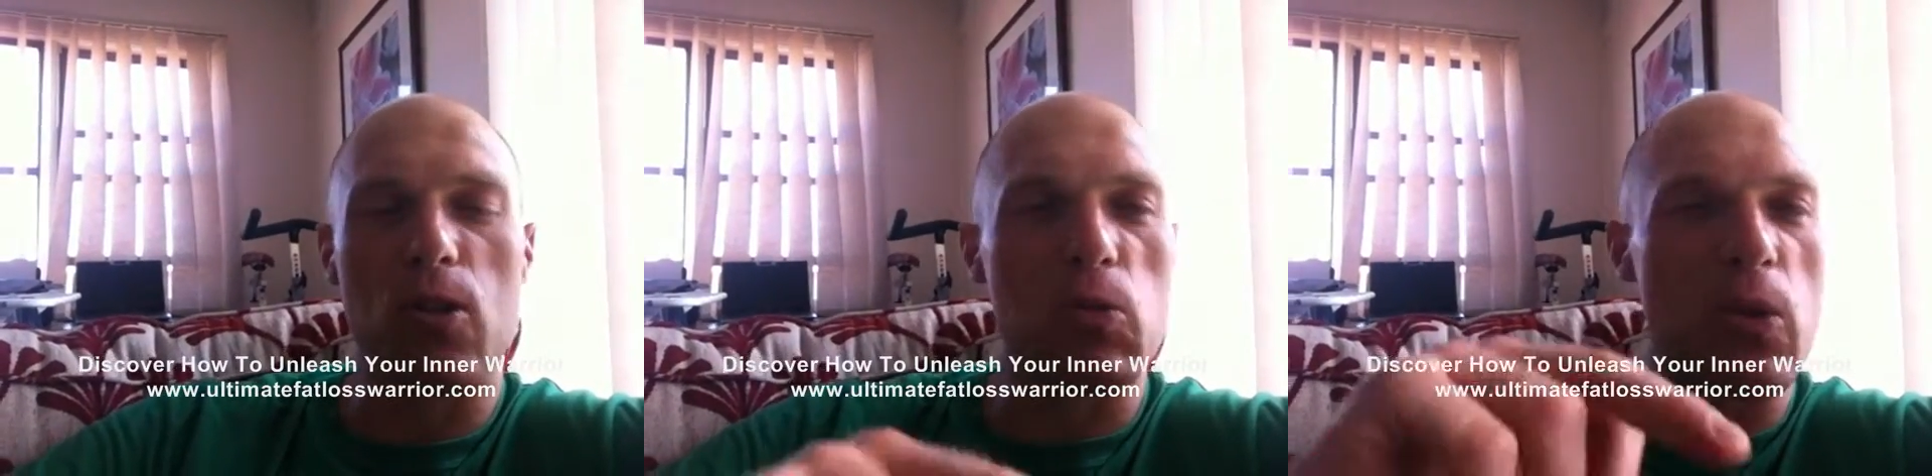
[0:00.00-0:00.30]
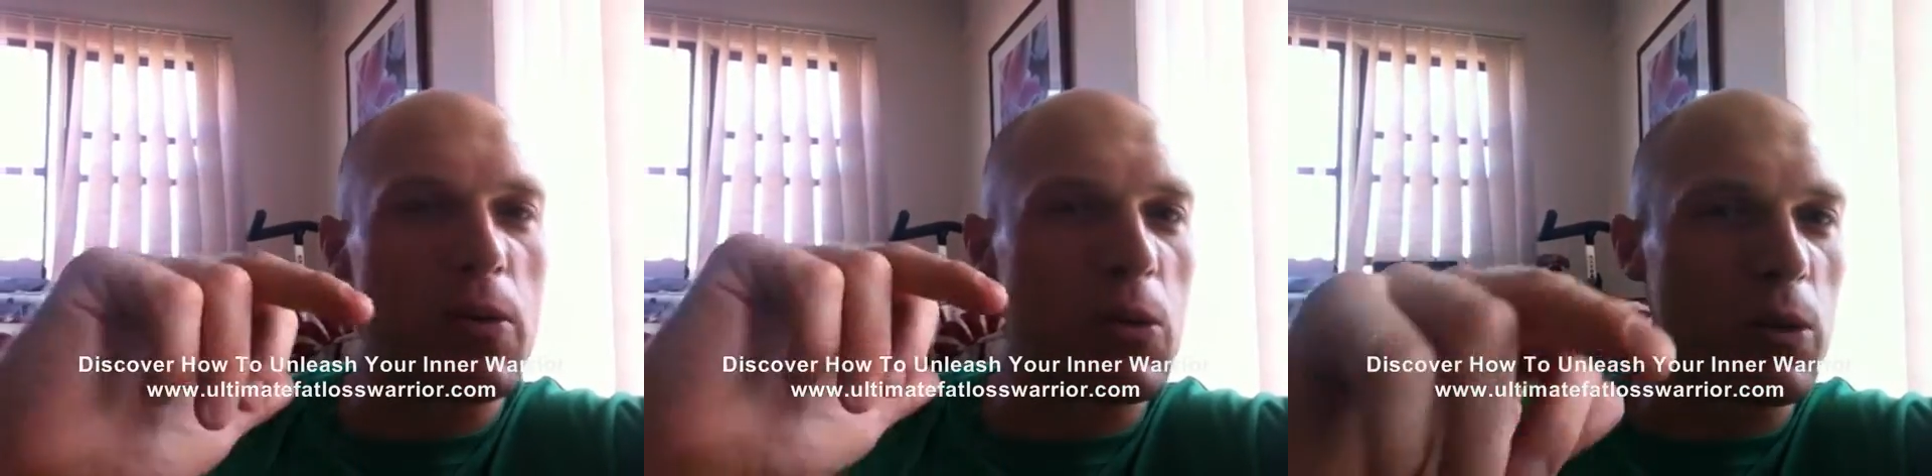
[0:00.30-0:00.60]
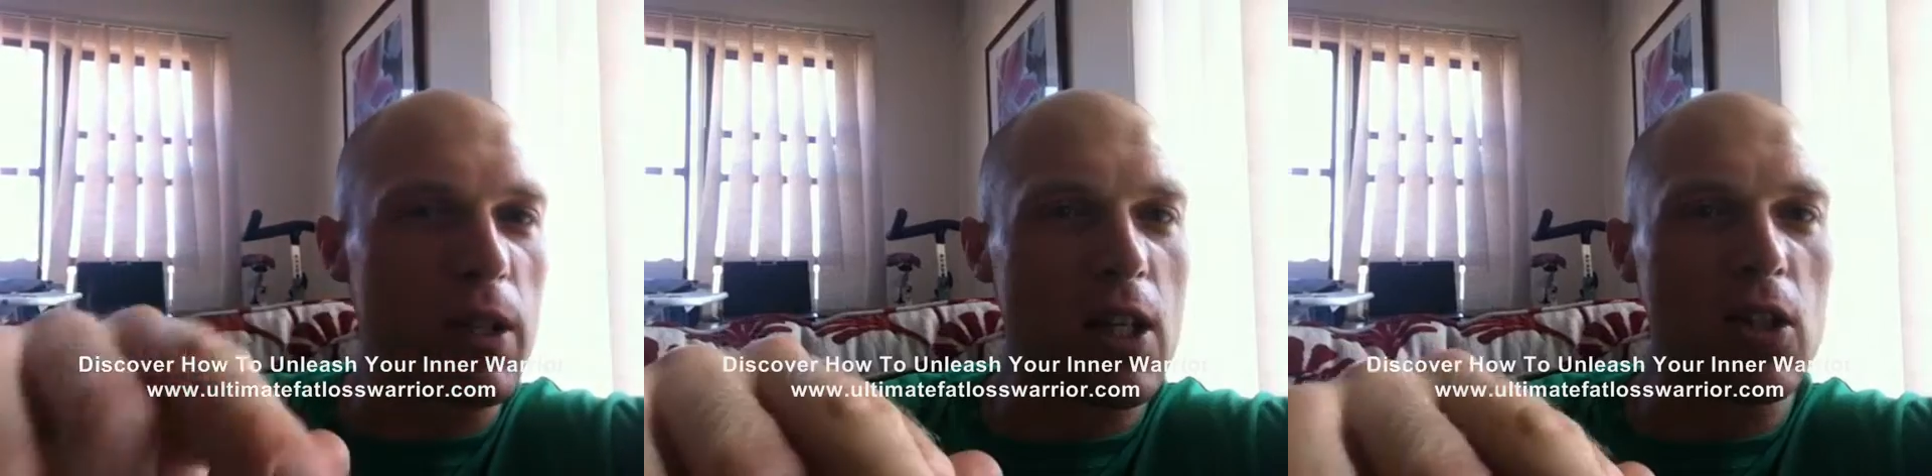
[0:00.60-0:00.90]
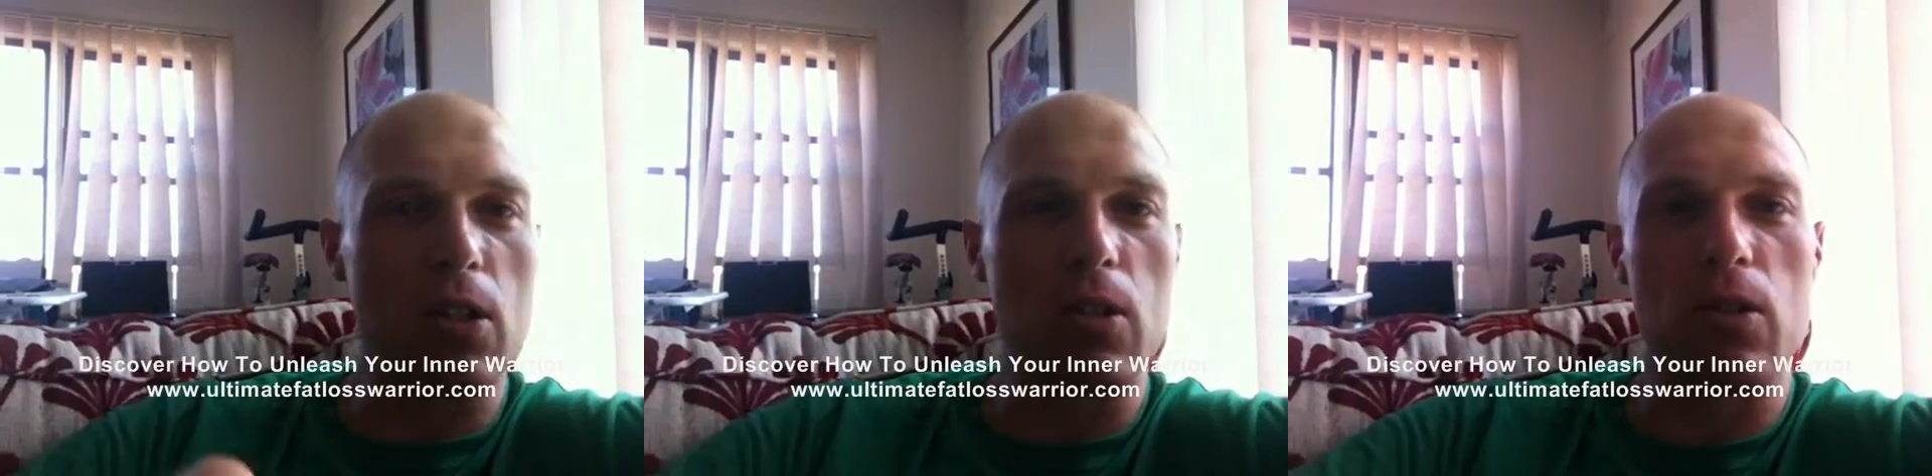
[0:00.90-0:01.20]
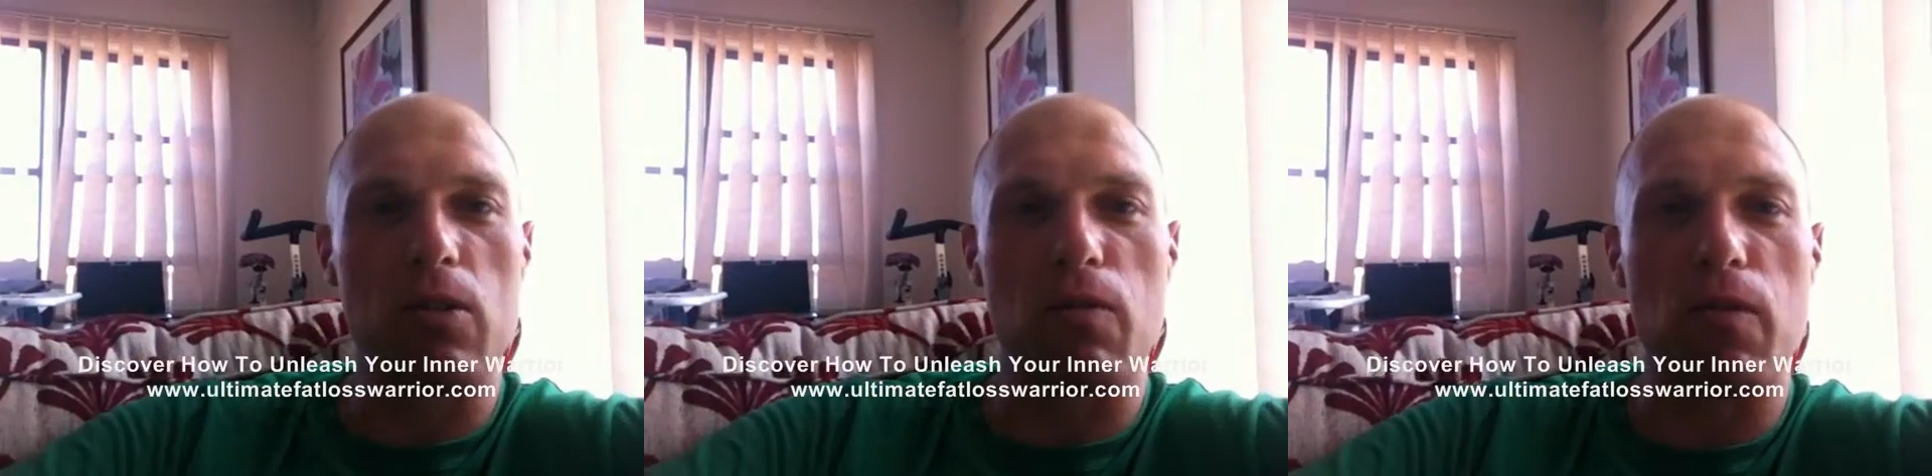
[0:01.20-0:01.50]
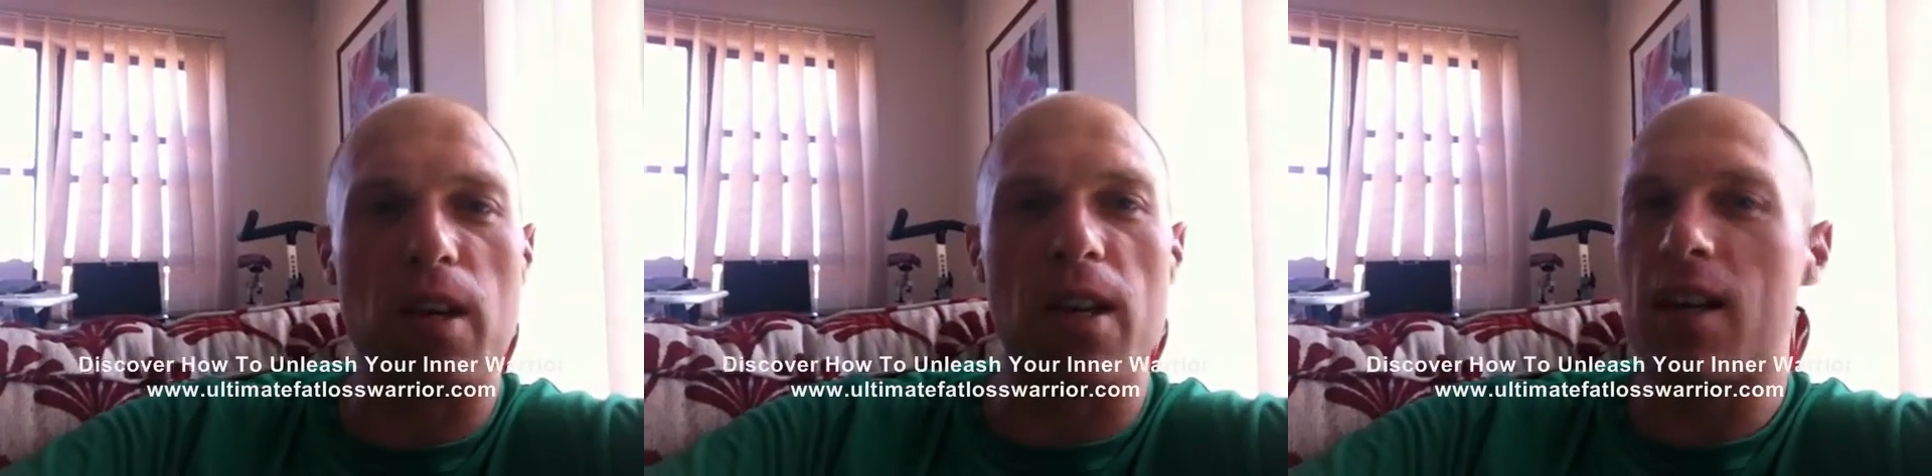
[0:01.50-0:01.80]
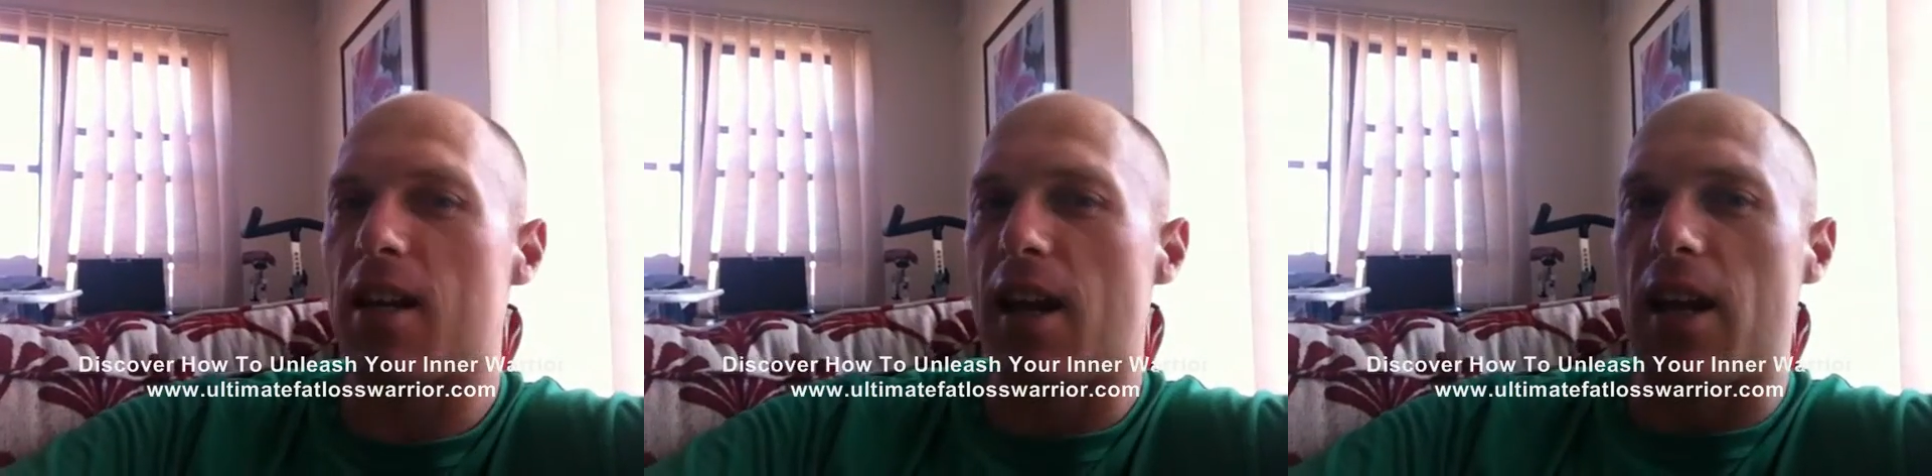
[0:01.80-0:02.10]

looking ripped. We'll get you looking fit.